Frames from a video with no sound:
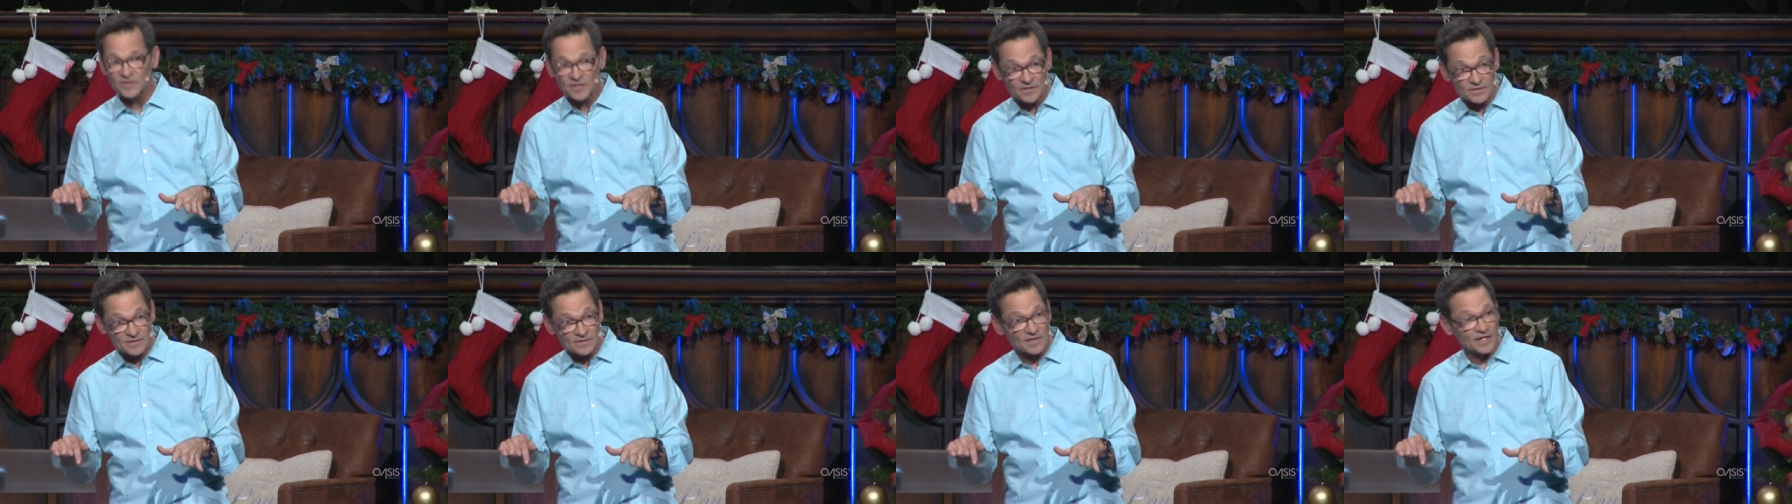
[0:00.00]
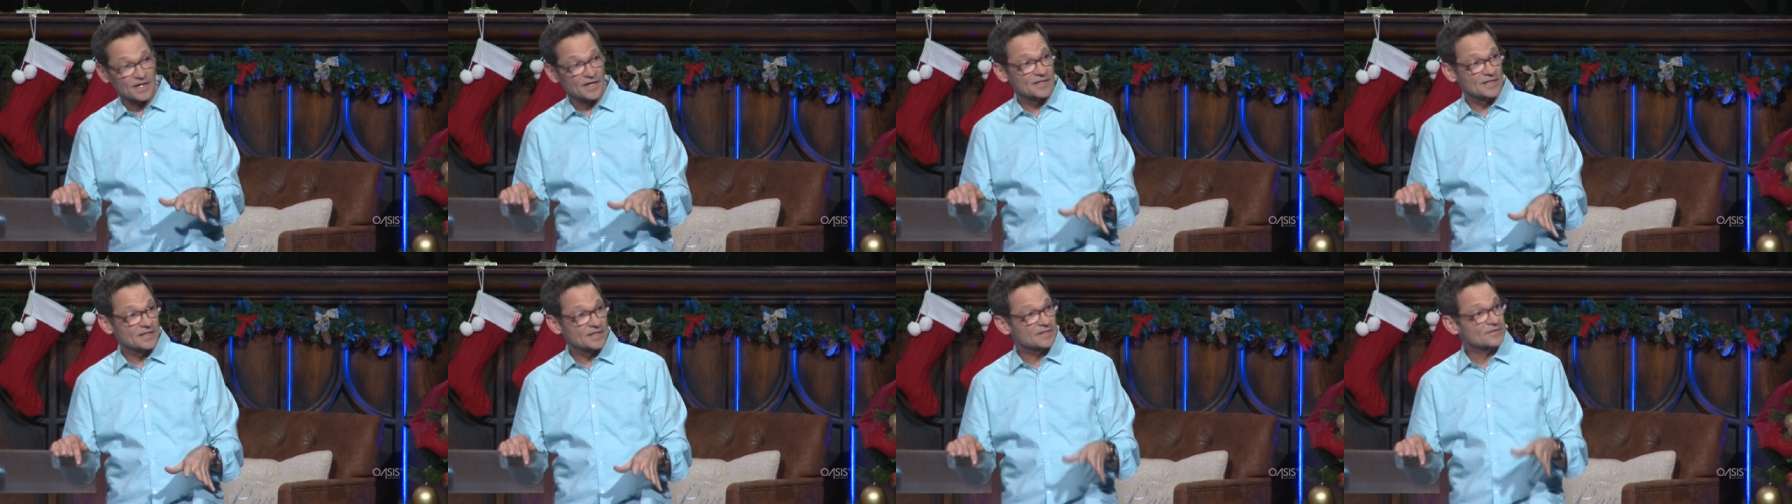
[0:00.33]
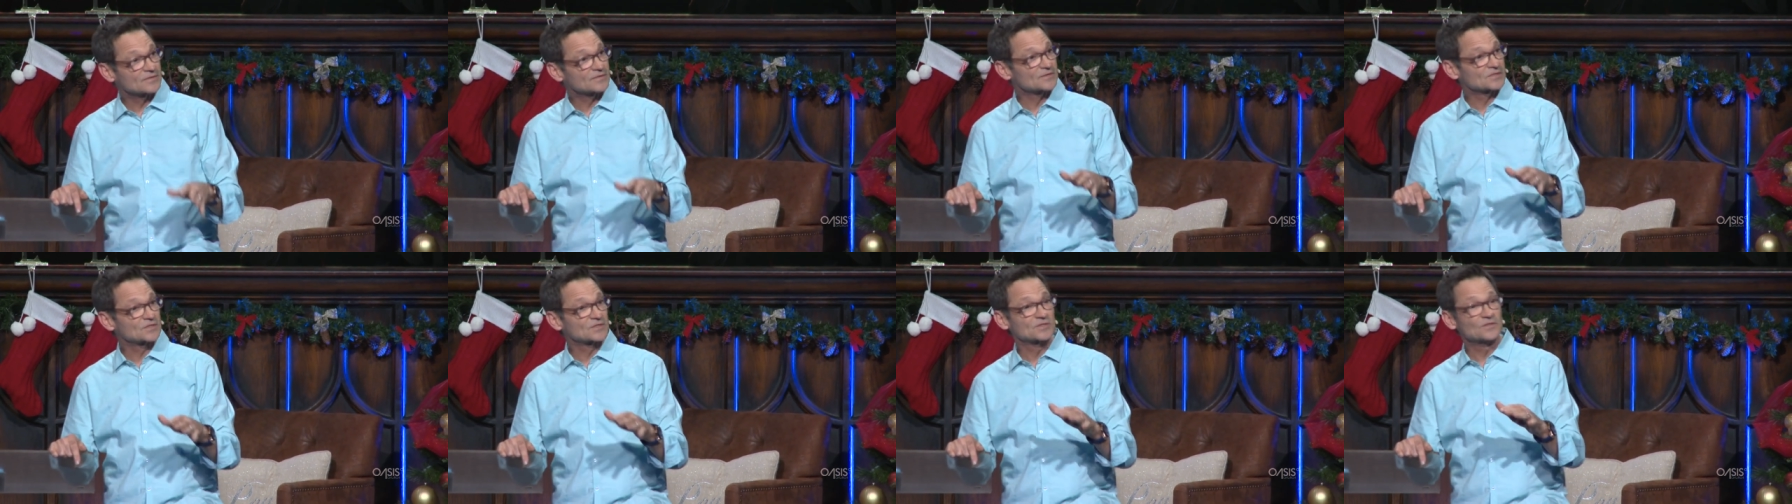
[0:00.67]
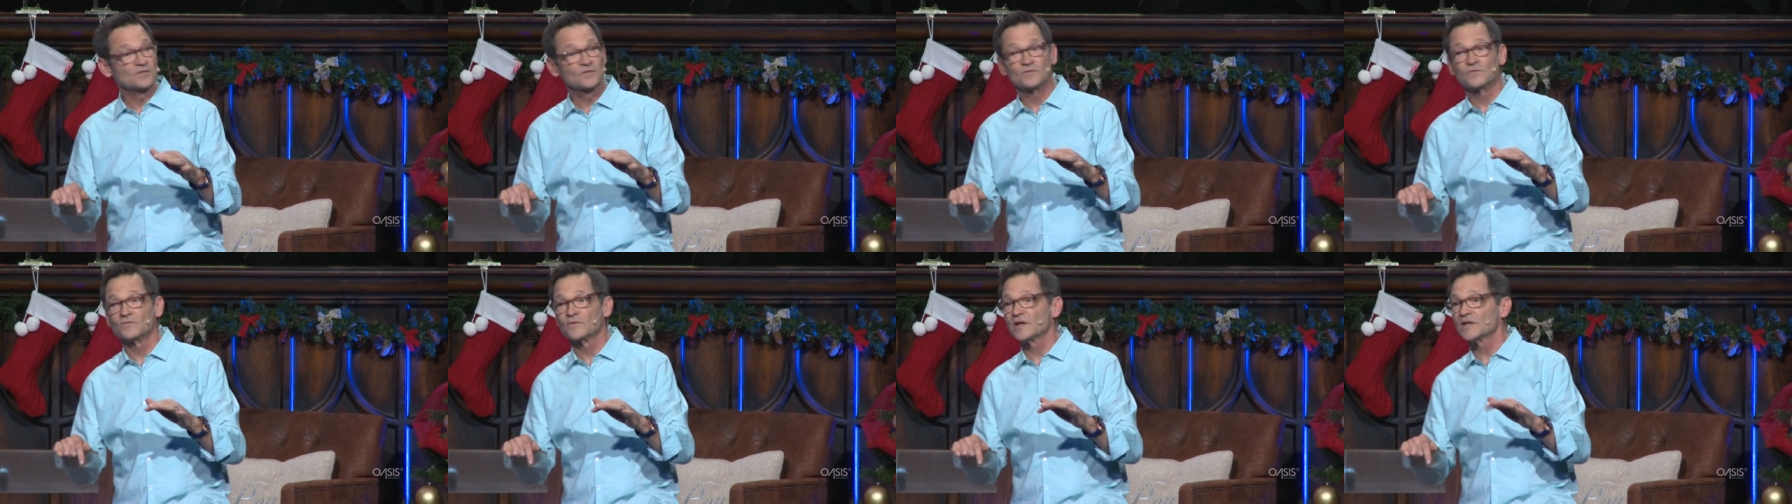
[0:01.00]
Carolina, I was
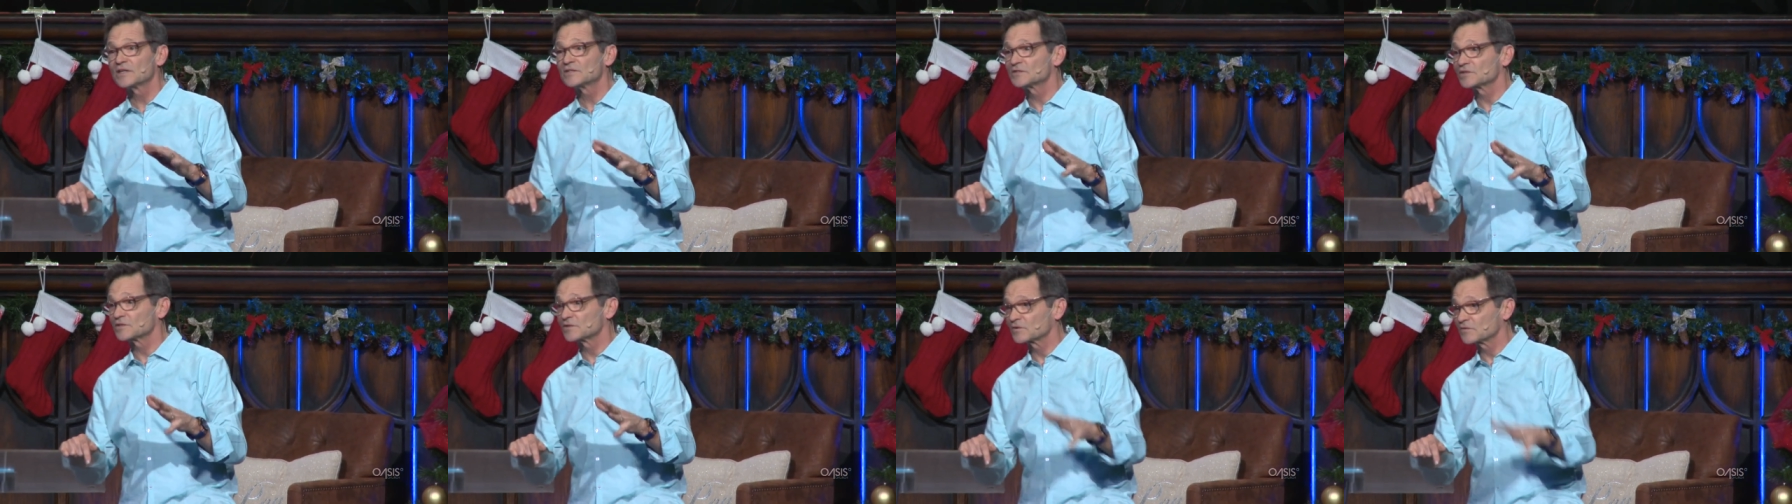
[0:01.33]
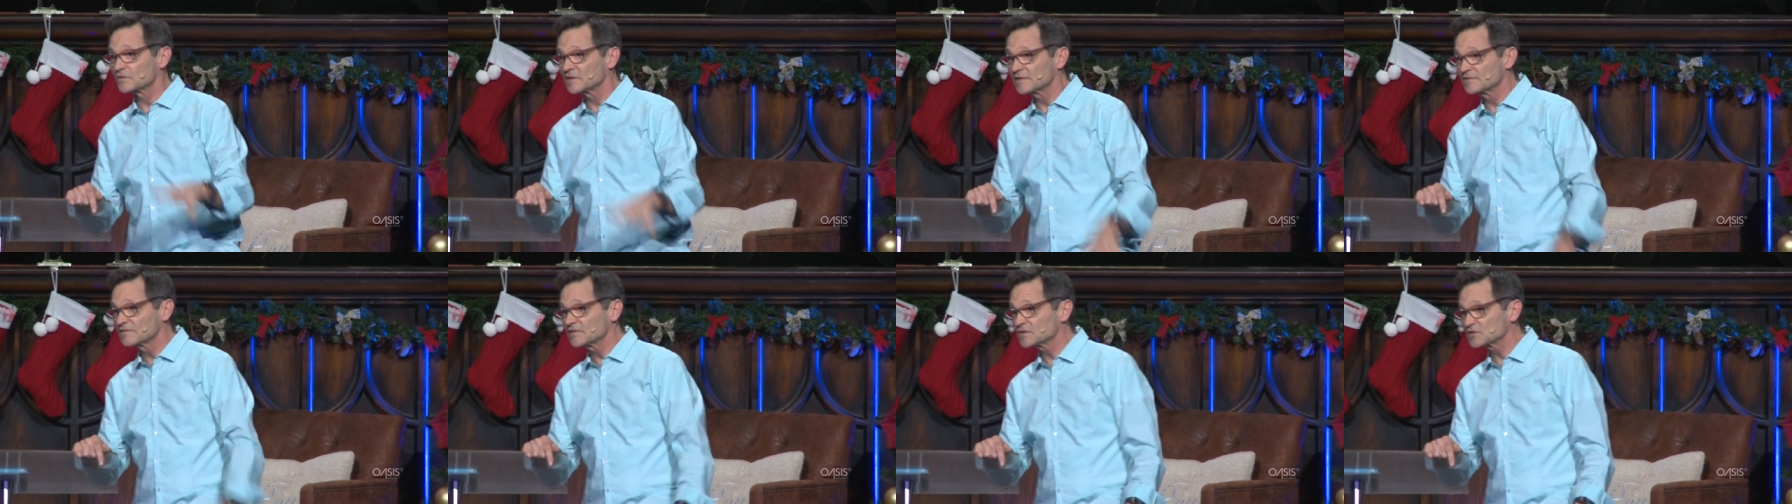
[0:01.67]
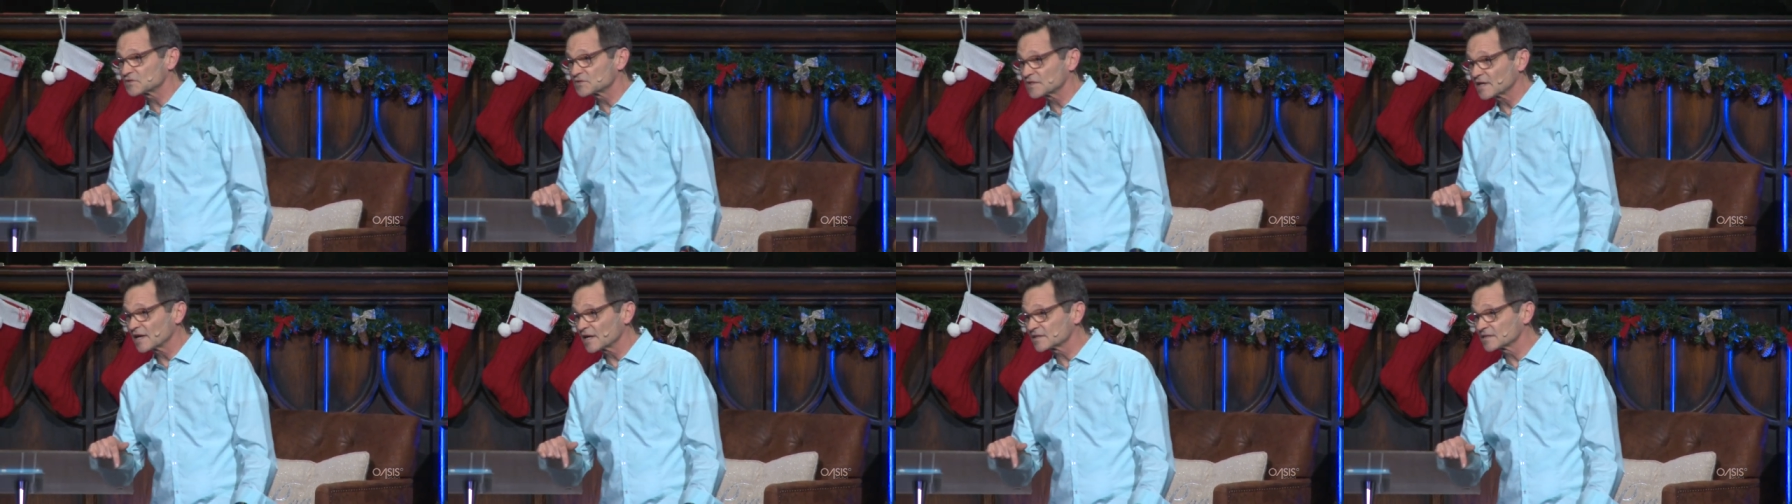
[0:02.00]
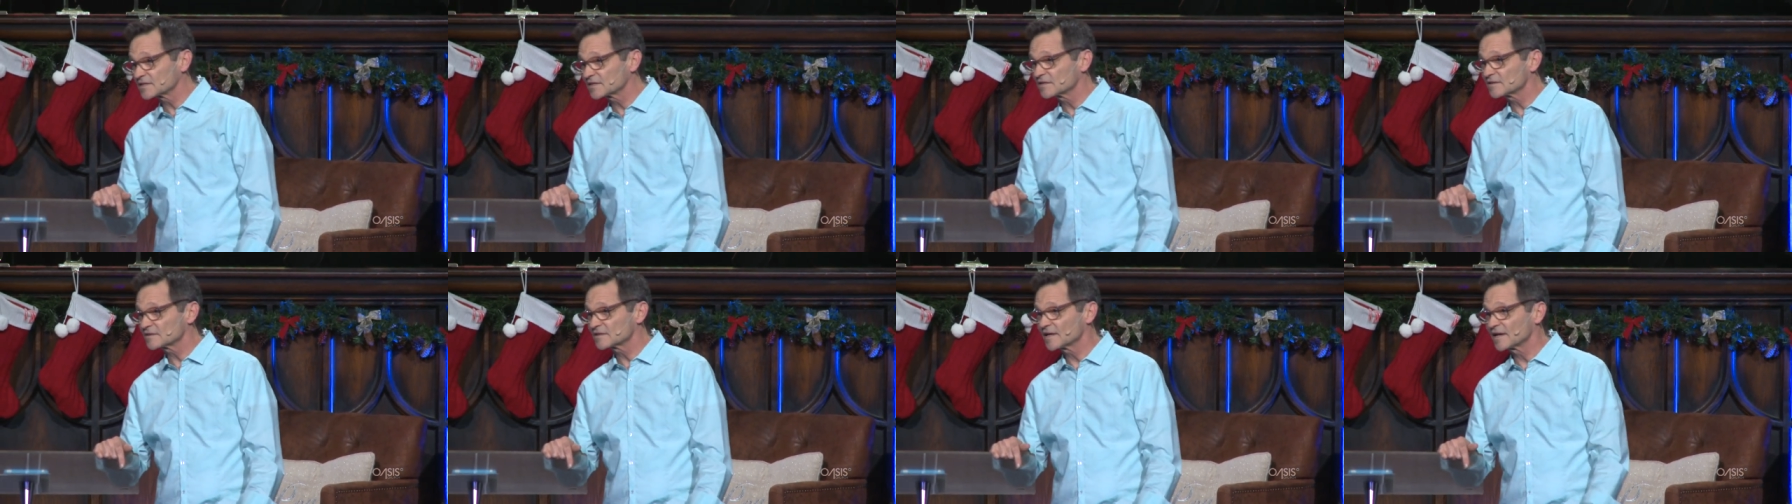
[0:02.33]
raised in Greenville, South
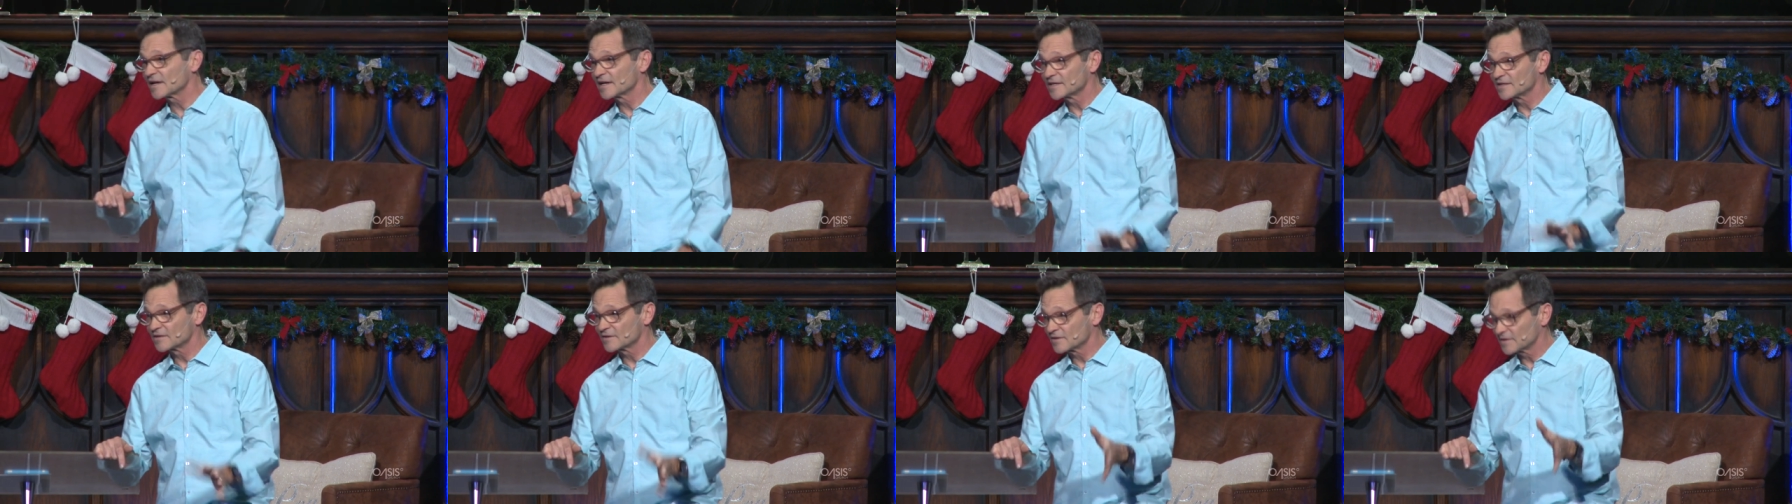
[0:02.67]
Carolina,